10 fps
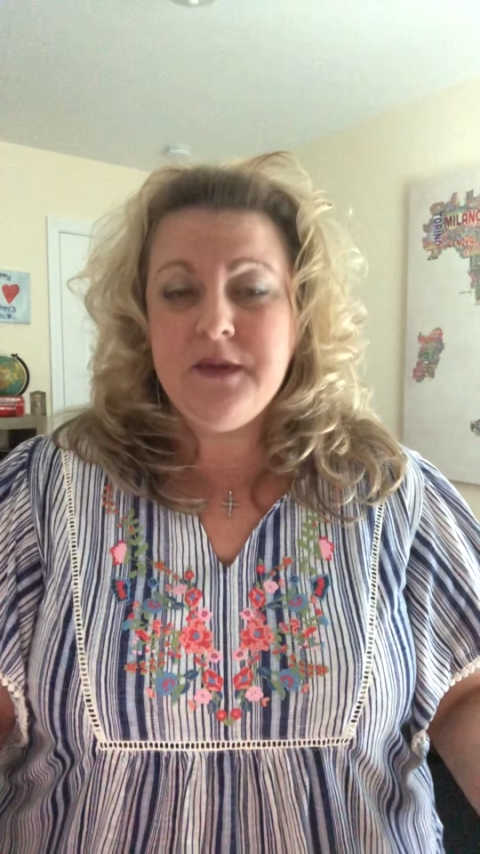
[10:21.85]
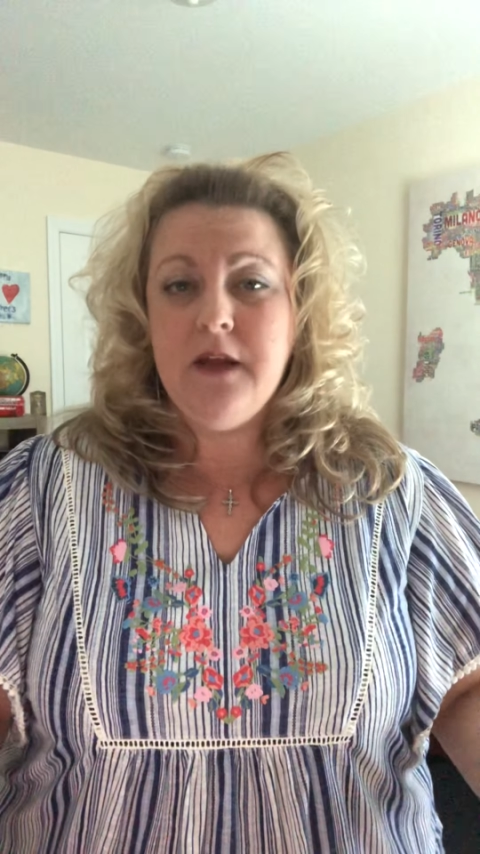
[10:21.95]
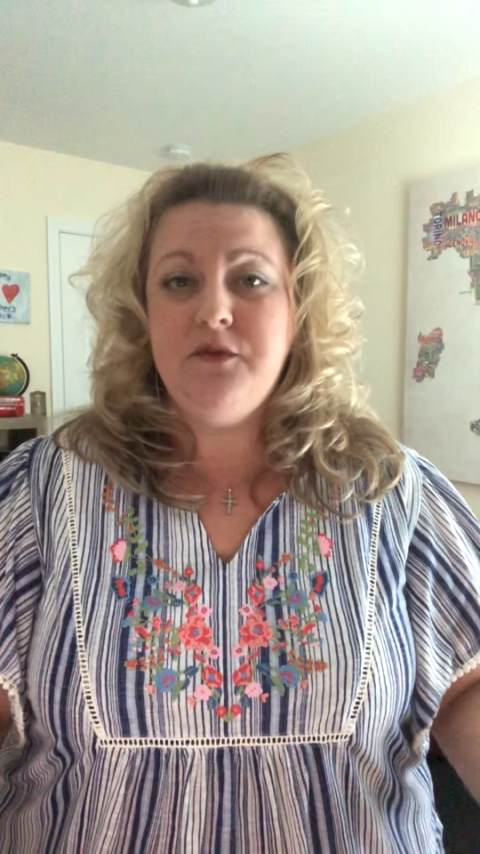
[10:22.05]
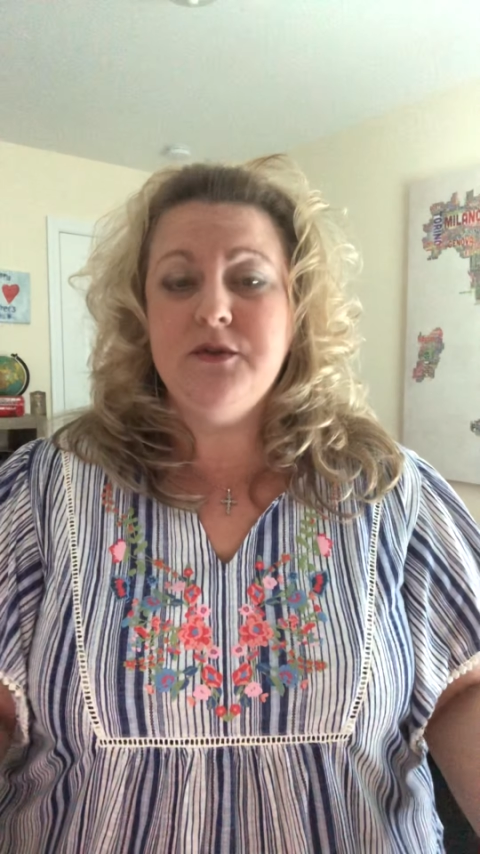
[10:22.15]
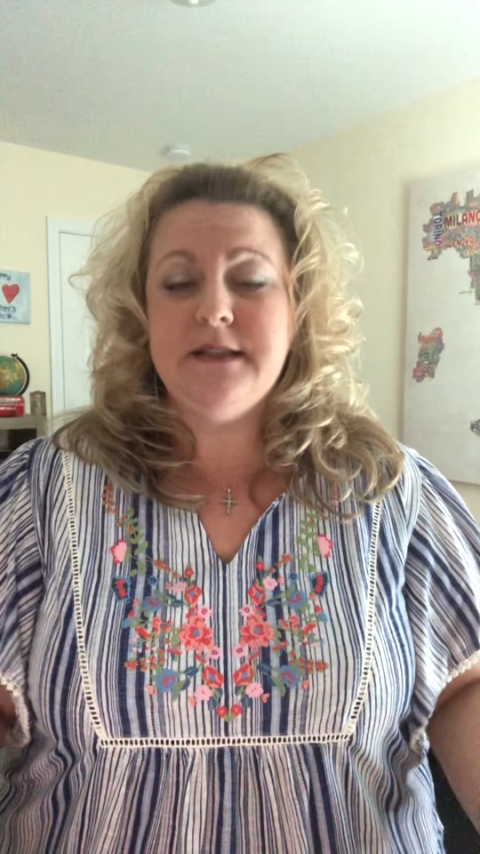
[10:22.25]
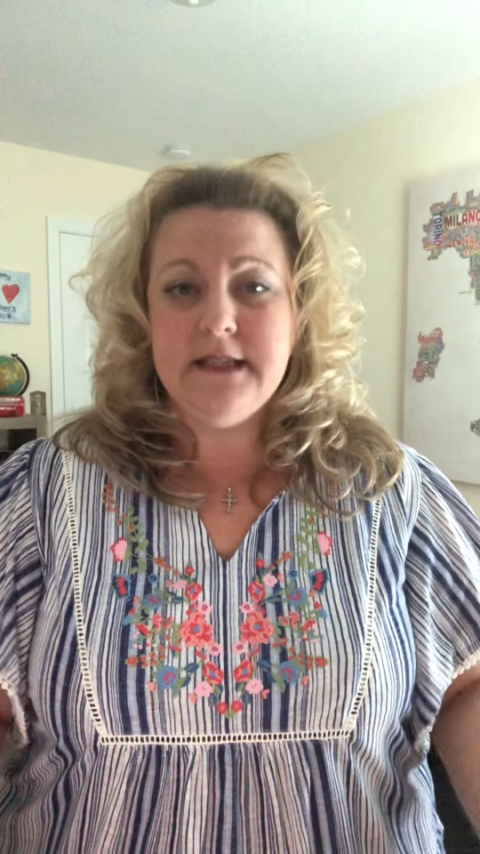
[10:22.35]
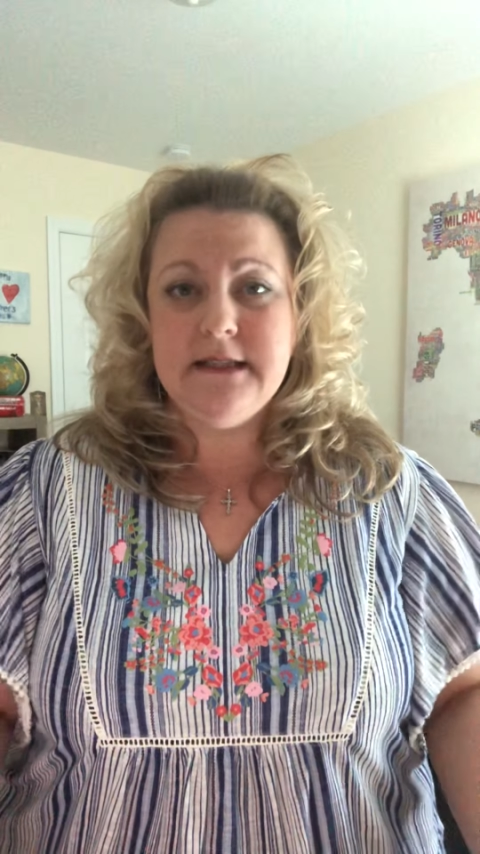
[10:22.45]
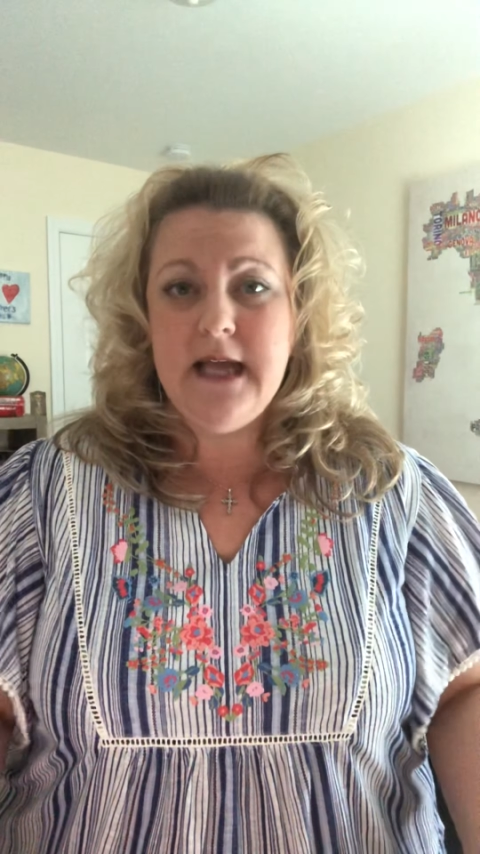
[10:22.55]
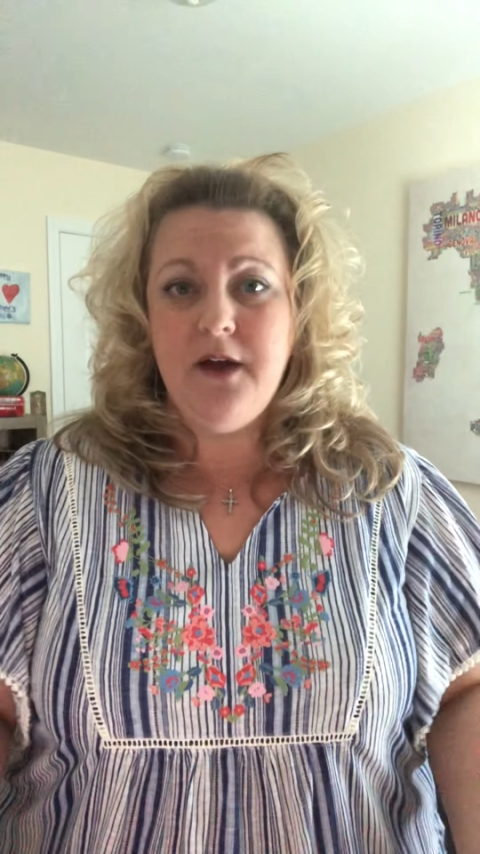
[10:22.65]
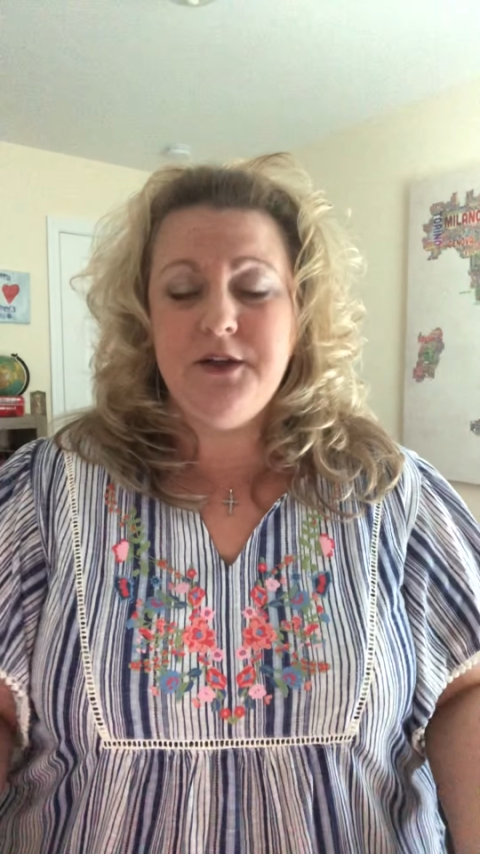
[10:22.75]
If you sit
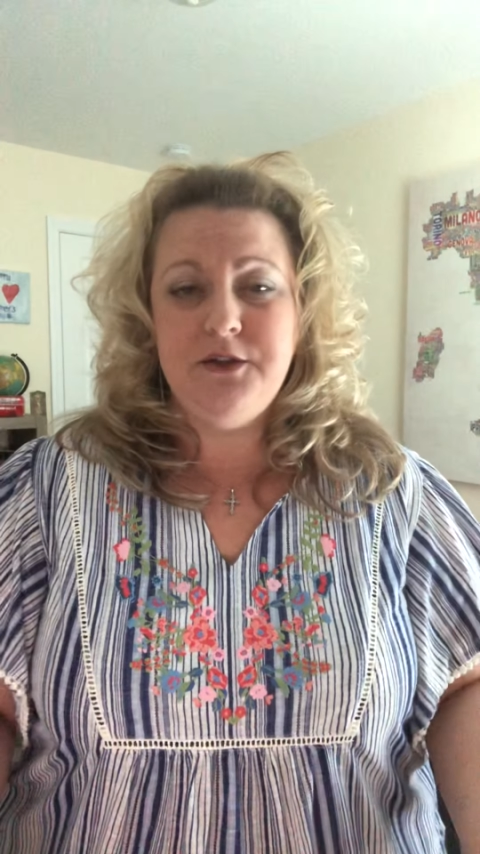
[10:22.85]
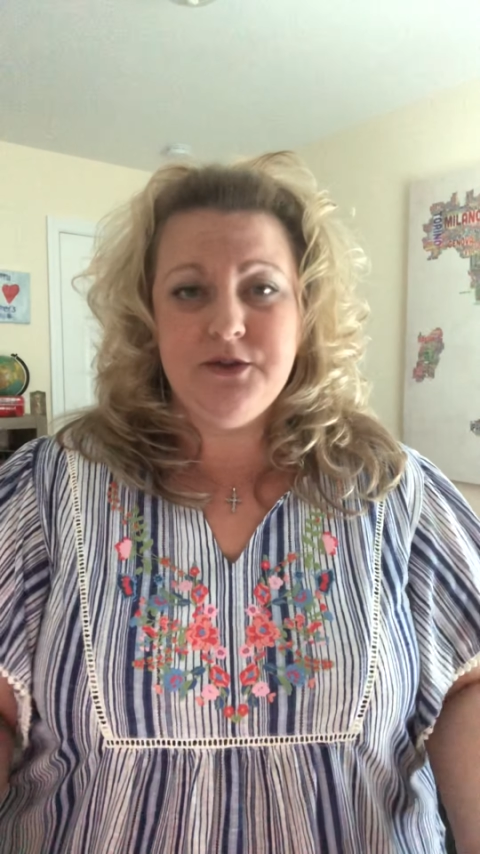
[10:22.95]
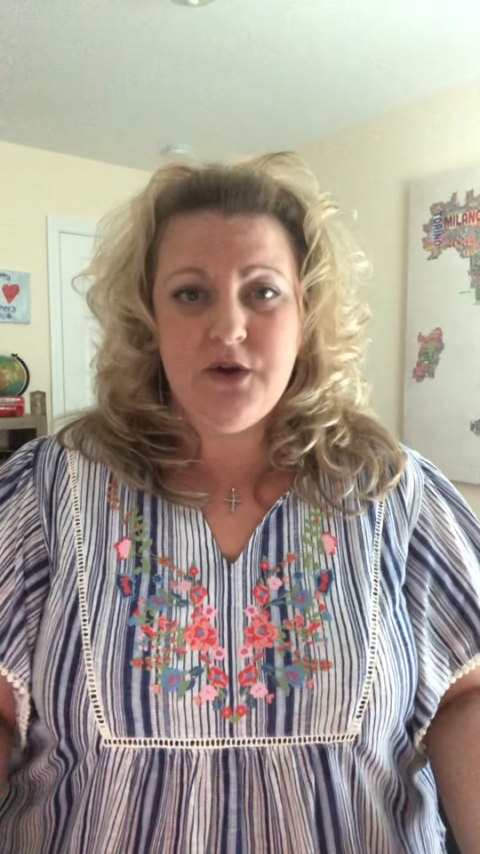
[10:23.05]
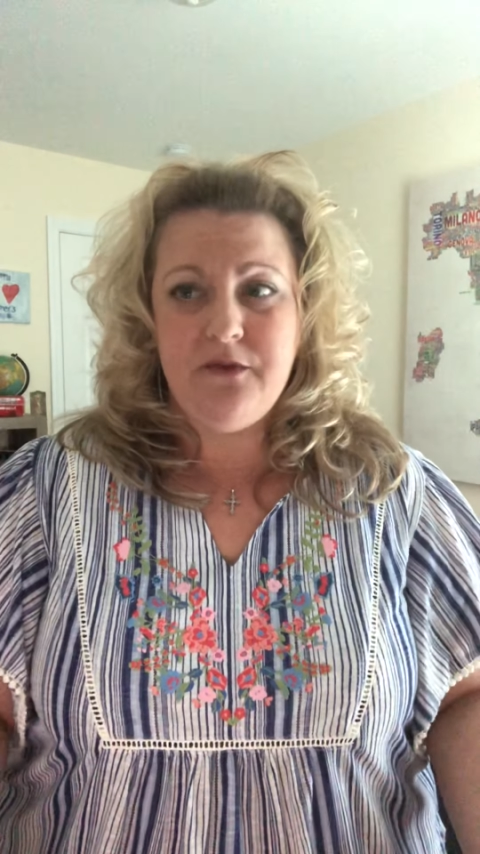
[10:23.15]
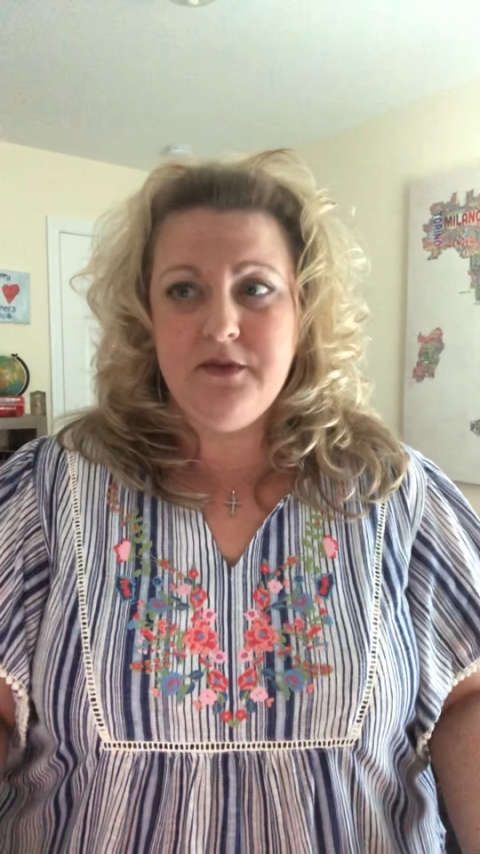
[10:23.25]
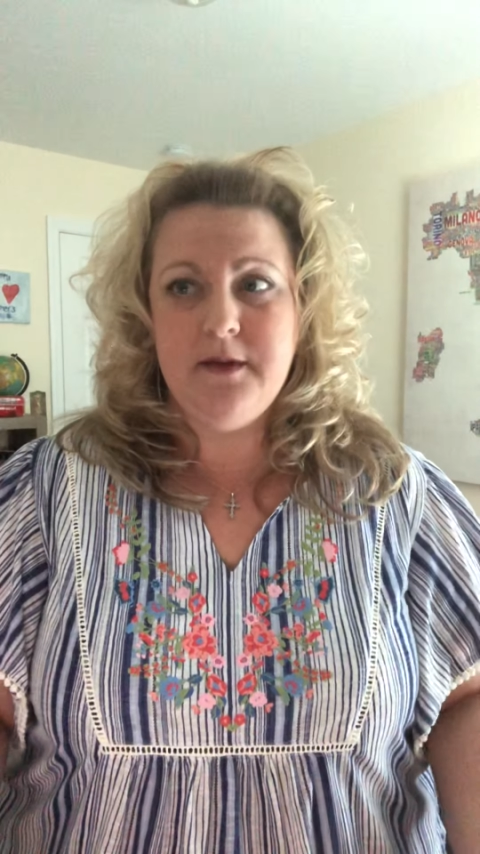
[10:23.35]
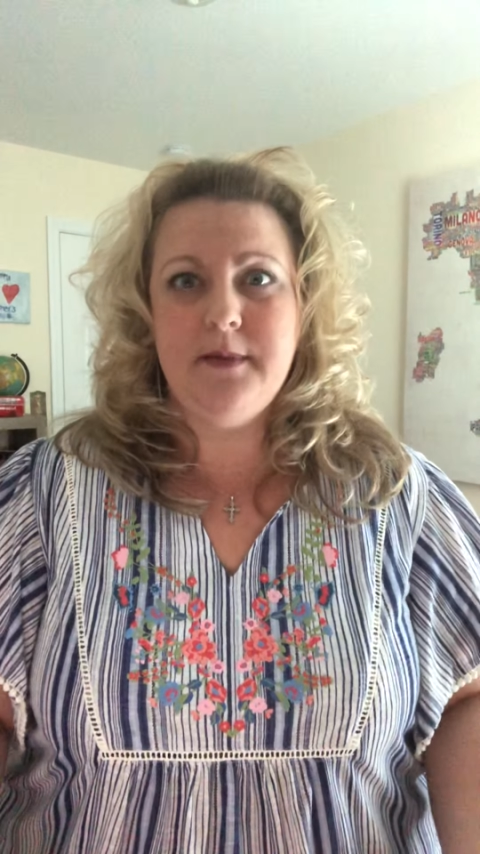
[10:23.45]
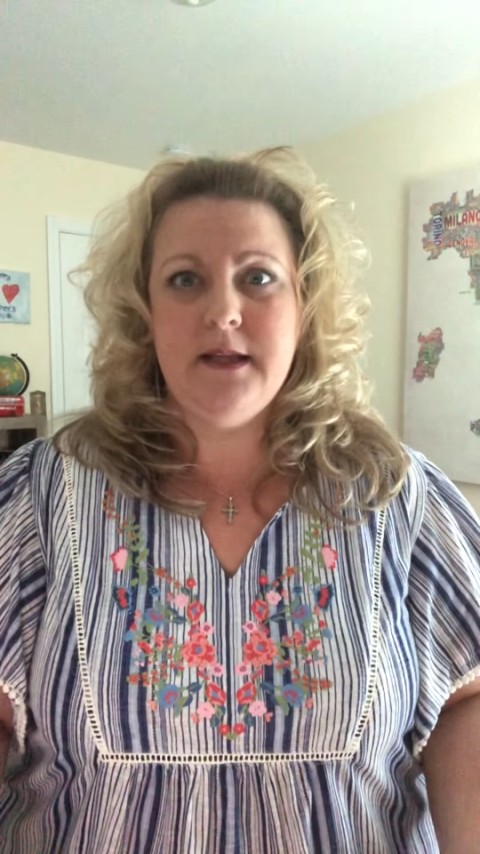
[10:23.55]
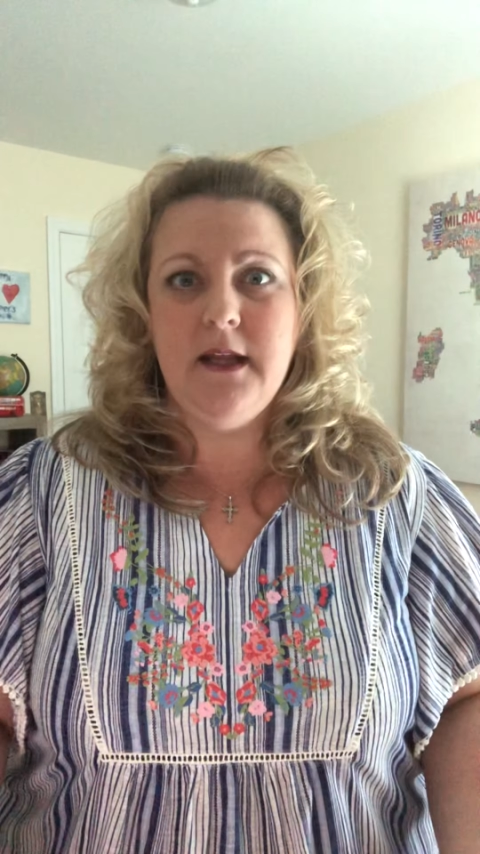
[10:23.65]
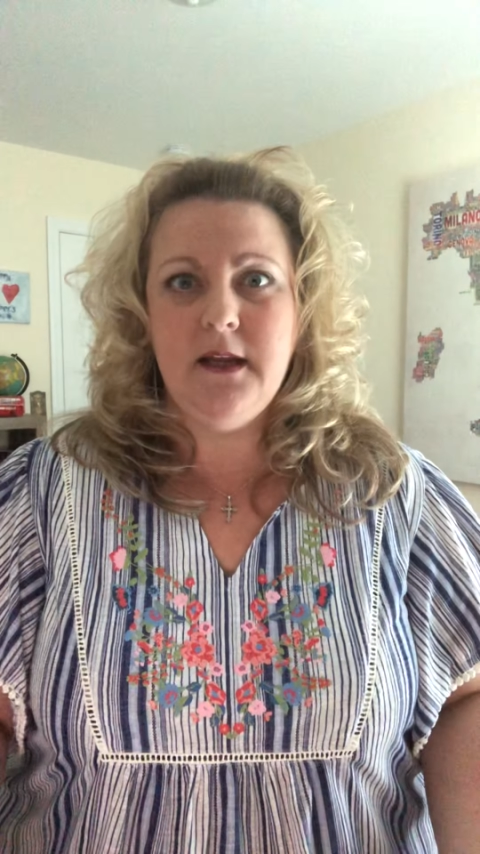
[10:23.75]
down and you start from the
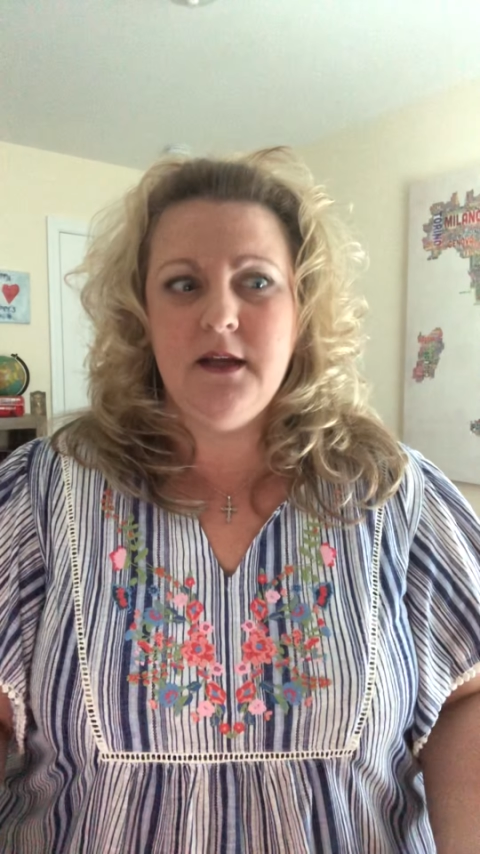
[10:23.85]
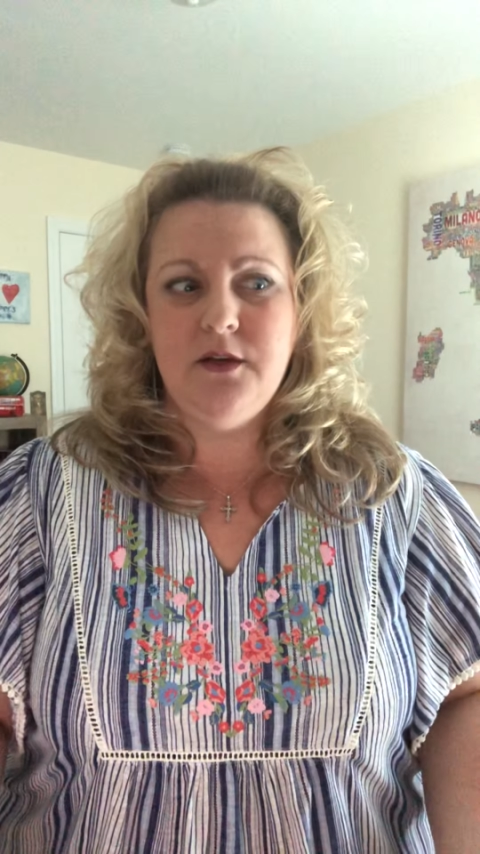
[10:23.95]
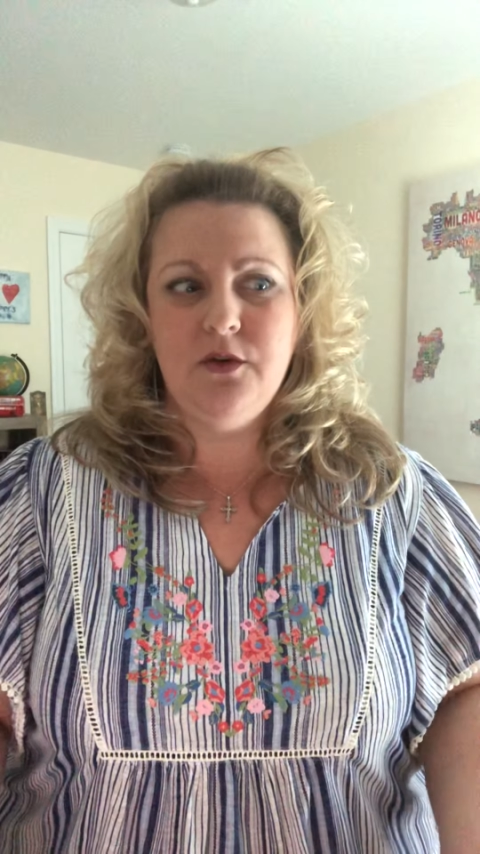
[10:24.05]
beginning,